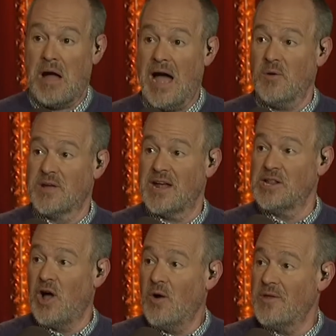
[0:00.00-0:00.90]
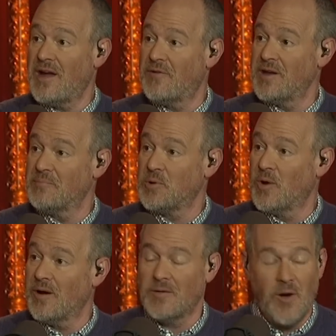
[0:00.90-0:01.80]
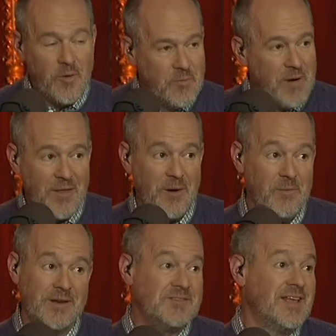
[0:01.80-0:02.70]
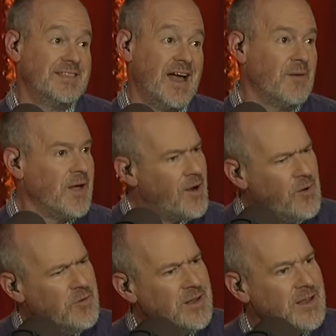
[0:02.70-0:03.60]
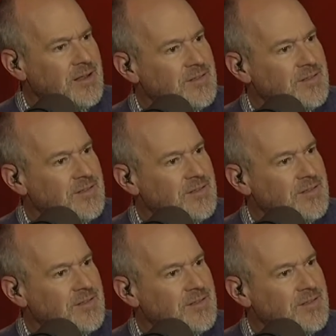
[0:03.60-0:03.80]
I don't get along with every employer. Oh, by the way, when he said that, I'm like, oh, really?